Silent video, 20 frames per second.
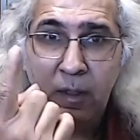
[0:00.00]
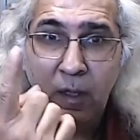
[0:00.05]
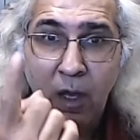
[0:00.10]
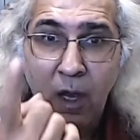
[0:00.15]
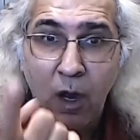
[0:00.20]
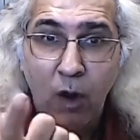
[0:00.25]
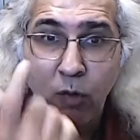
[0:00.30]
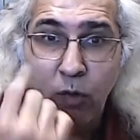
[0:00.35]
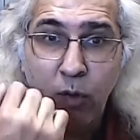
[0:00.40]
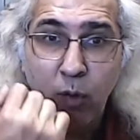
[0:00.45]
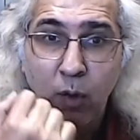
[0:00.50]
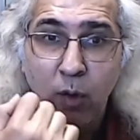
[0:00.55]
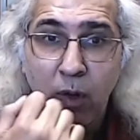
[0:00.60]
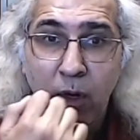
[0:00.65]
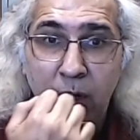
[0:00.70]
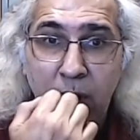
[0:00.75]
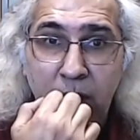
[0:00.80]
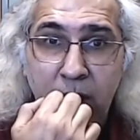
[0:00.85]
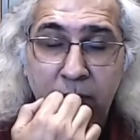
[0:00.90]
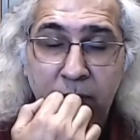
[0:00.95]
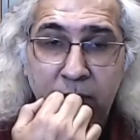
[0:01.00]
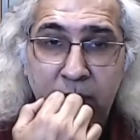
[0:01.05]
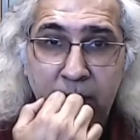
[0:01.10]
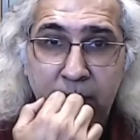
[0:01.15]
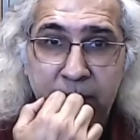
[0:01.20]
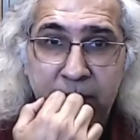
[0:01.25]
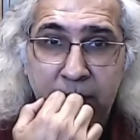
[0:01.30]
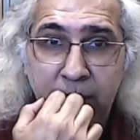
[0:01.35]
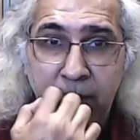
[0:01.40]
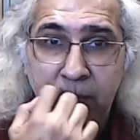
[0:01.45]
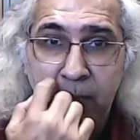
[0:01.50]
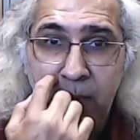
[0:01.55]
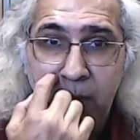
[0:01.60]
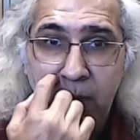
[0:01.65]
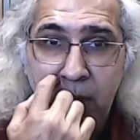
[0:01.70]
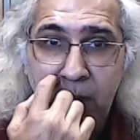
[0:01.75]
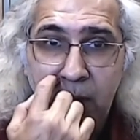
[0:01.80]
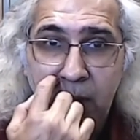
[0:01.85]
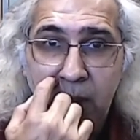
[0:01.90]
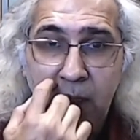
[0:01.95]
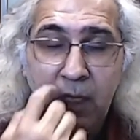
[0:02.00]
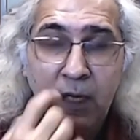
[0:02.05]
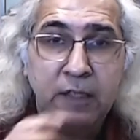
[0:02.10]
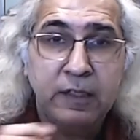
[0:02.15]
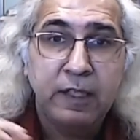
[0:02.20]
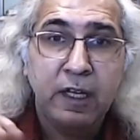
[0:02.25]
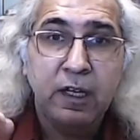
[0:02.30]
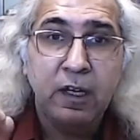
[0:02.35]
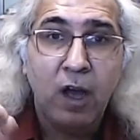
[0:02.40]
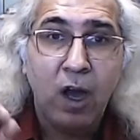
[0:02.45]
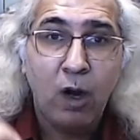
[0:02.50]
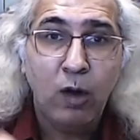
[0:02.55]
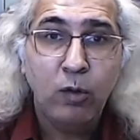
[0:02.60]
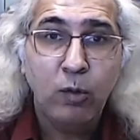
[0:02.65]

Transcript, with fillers: How to learn from them? and then how